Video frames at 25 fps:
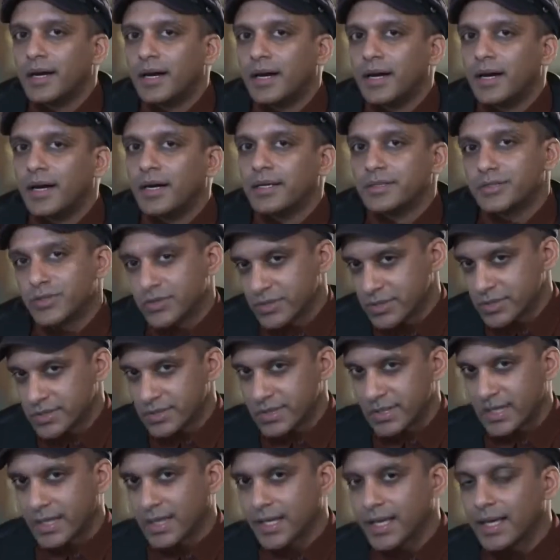Uh, as you can
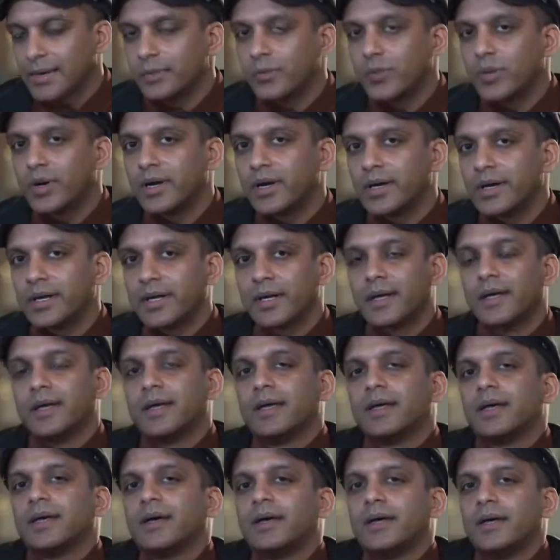see, I am wearing
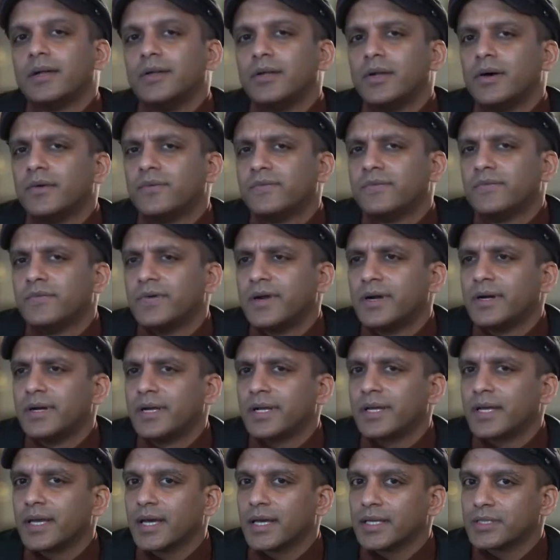not
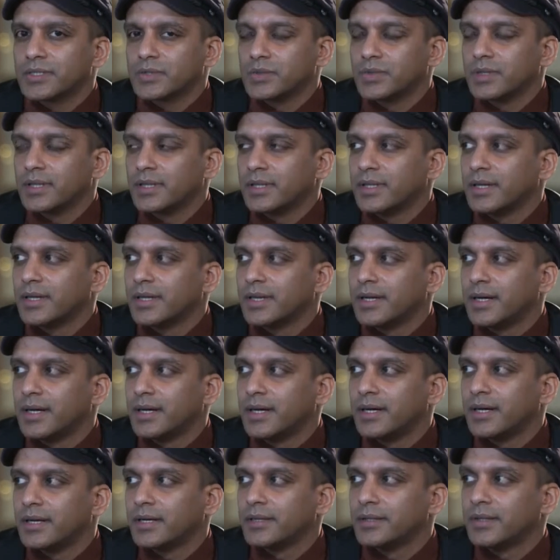very casual,
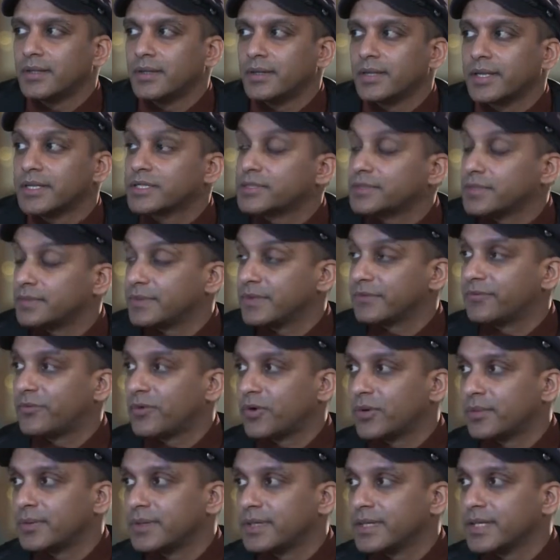uh, not extremely
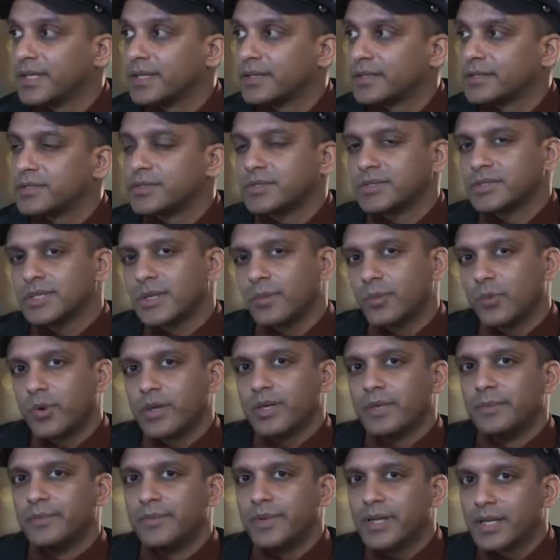formal either, so
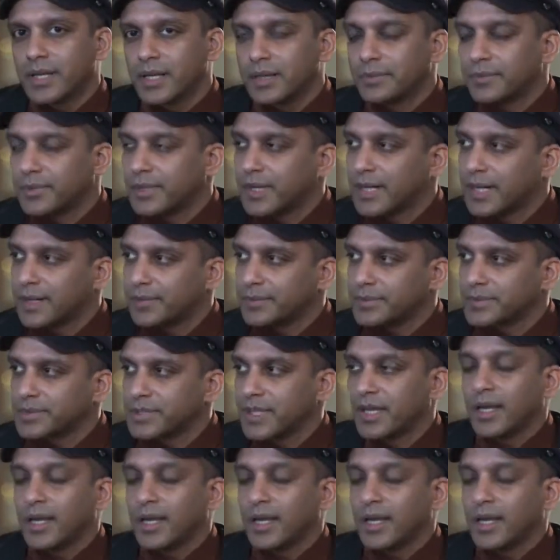somewhere in the middle perhaps.